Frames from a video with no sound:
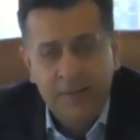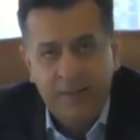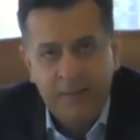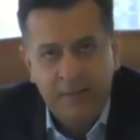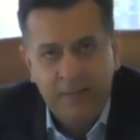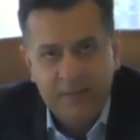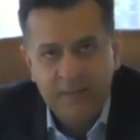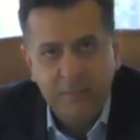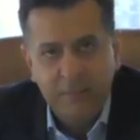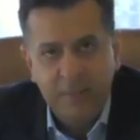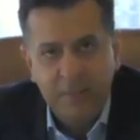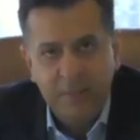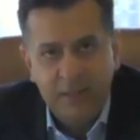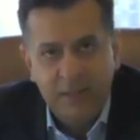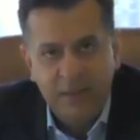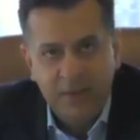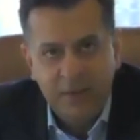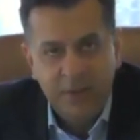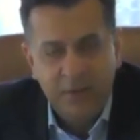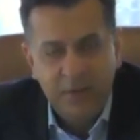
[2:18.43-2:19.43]
Uh, now, that
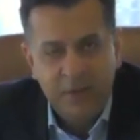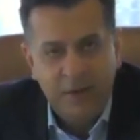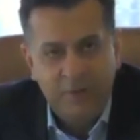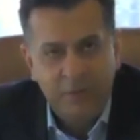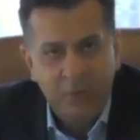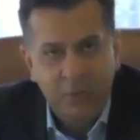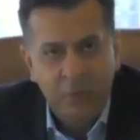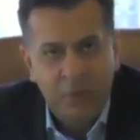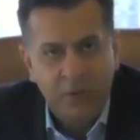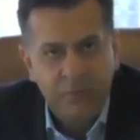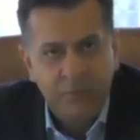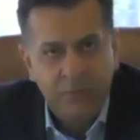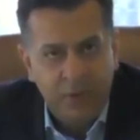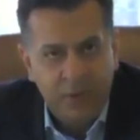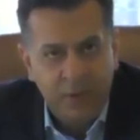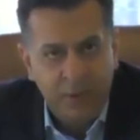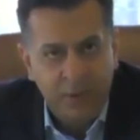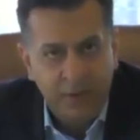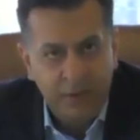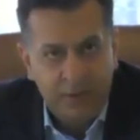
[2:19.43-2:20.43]
doesn't mean that you don't have to
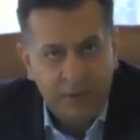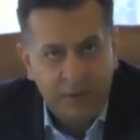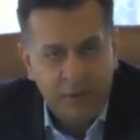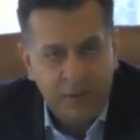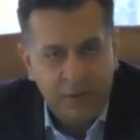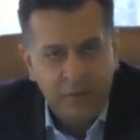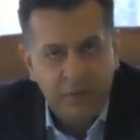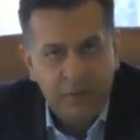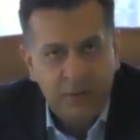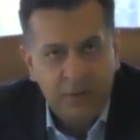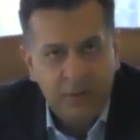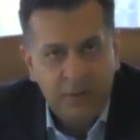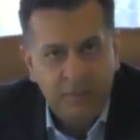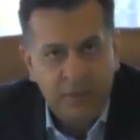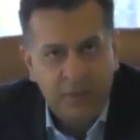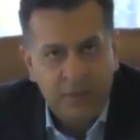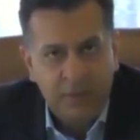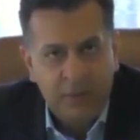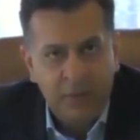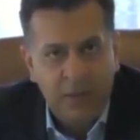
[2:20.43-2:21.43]
work for it or
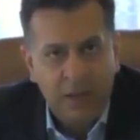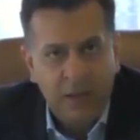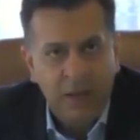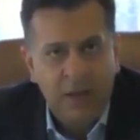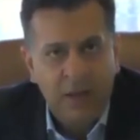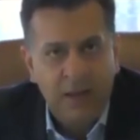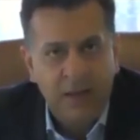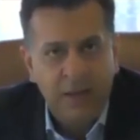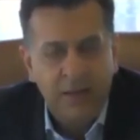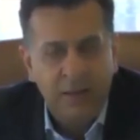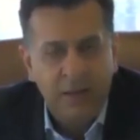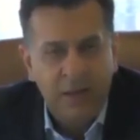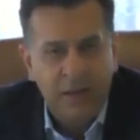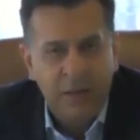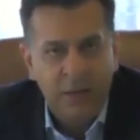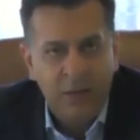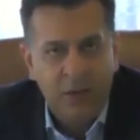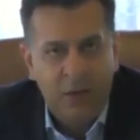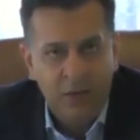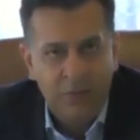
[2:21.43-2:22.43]
uh, or
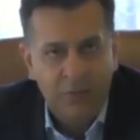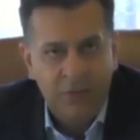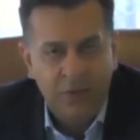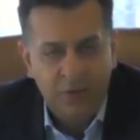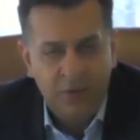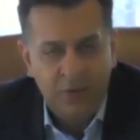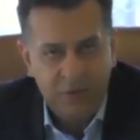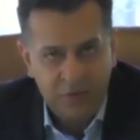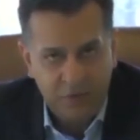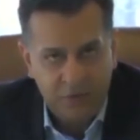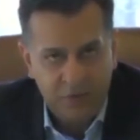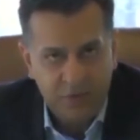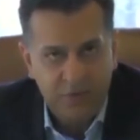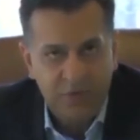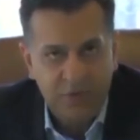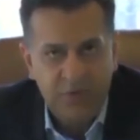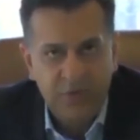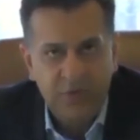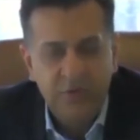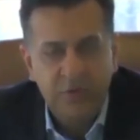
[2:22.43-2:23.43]
align a lot of your
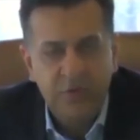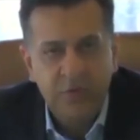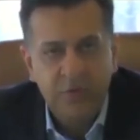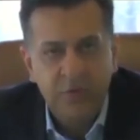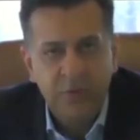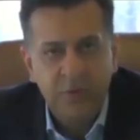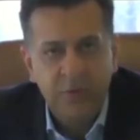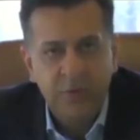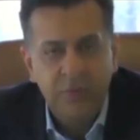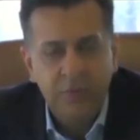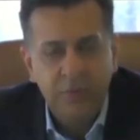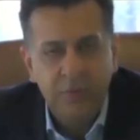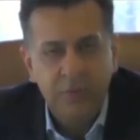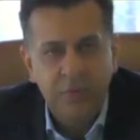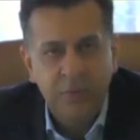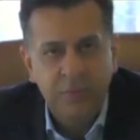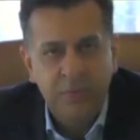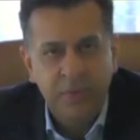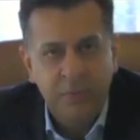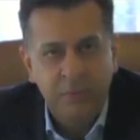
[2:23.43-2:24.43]
resources to
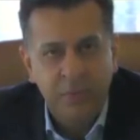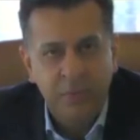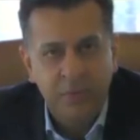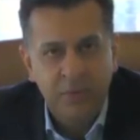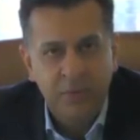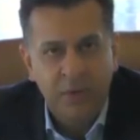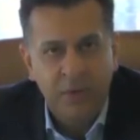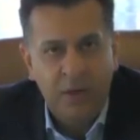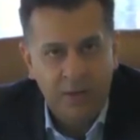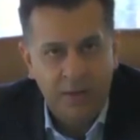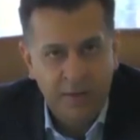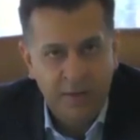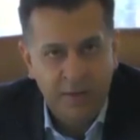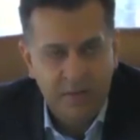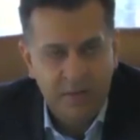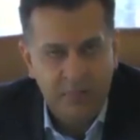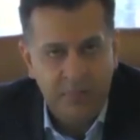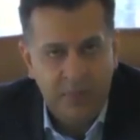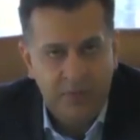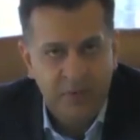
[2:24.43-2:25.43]
to be able to harness
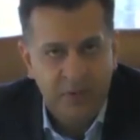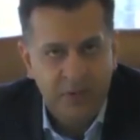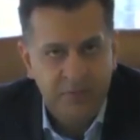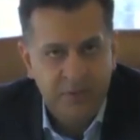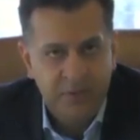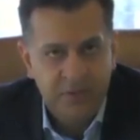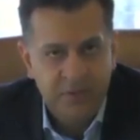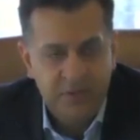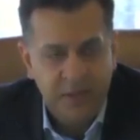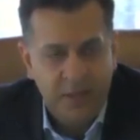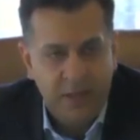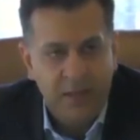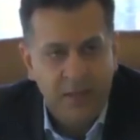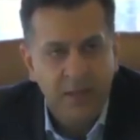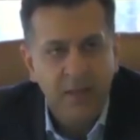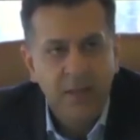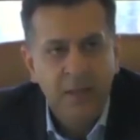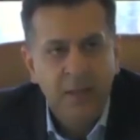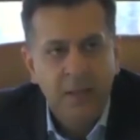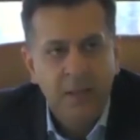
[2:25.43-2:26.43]
the power of this tech.
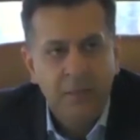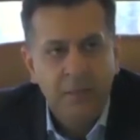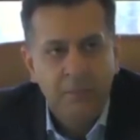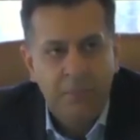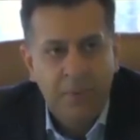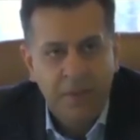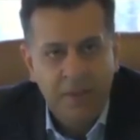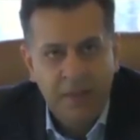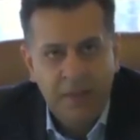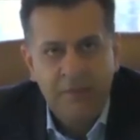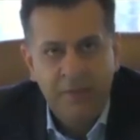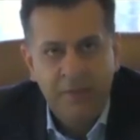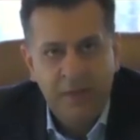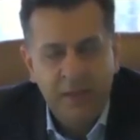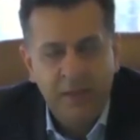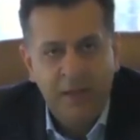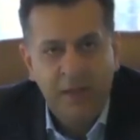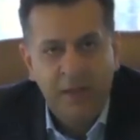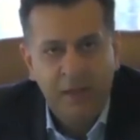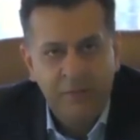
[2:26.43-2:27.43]
But at a
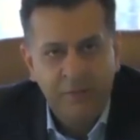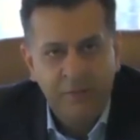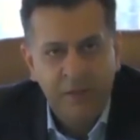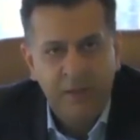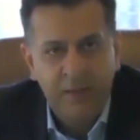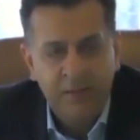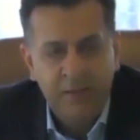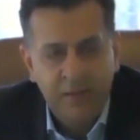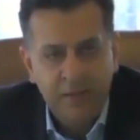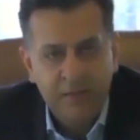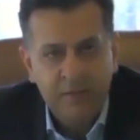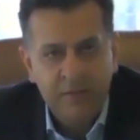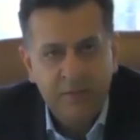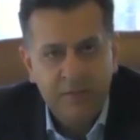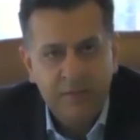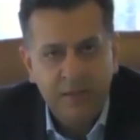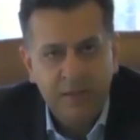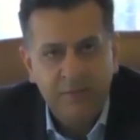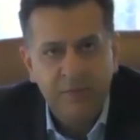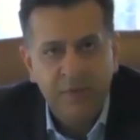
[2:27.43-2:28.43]
very high level, I think this
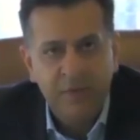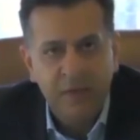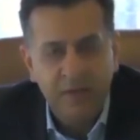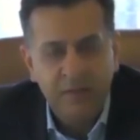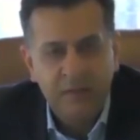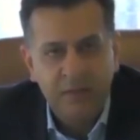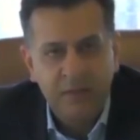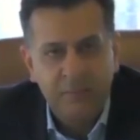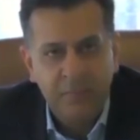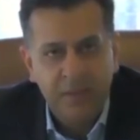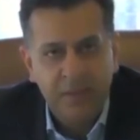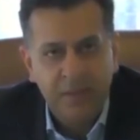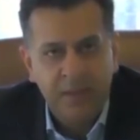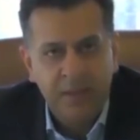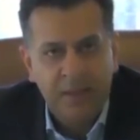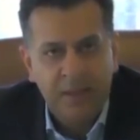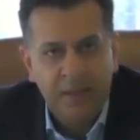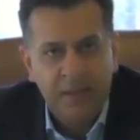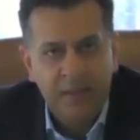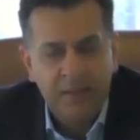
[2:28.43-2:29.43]
is definitely something
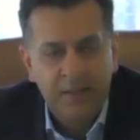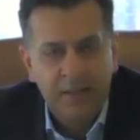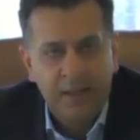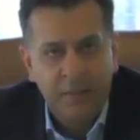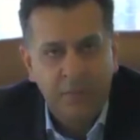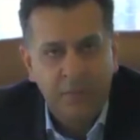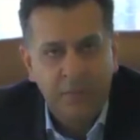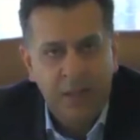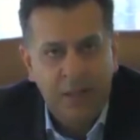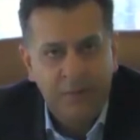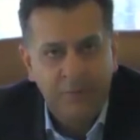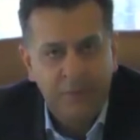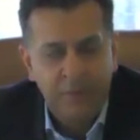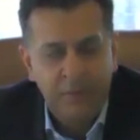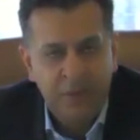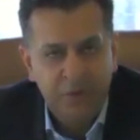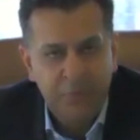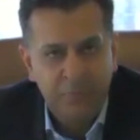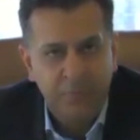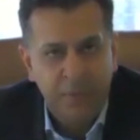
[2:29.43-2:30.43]
that that will have a
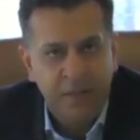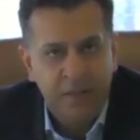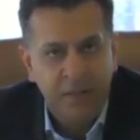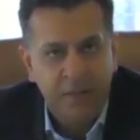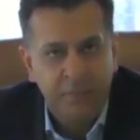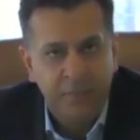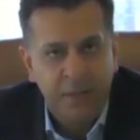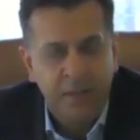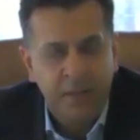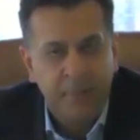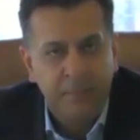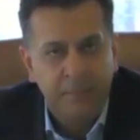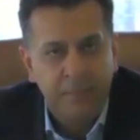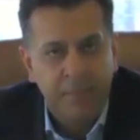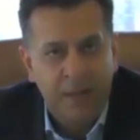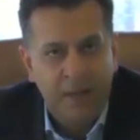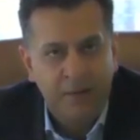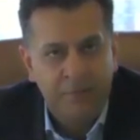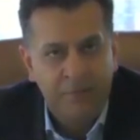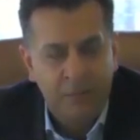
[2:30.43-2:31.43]
much better, bigger
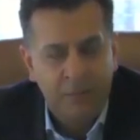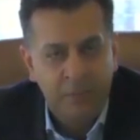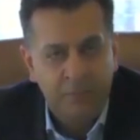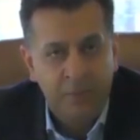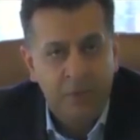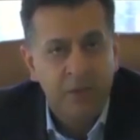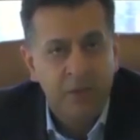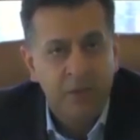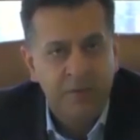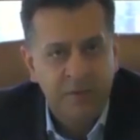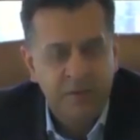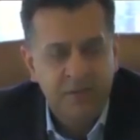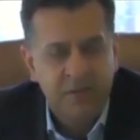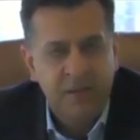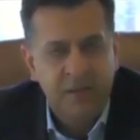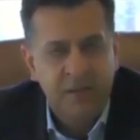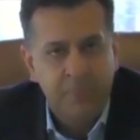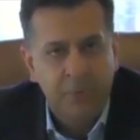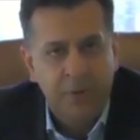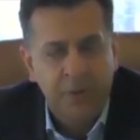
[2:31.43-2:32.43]
impact from a productivity
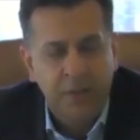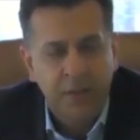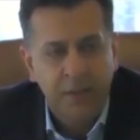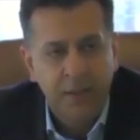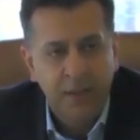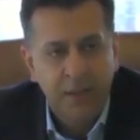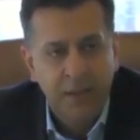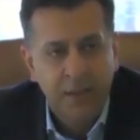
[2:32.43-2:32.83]
standpoint.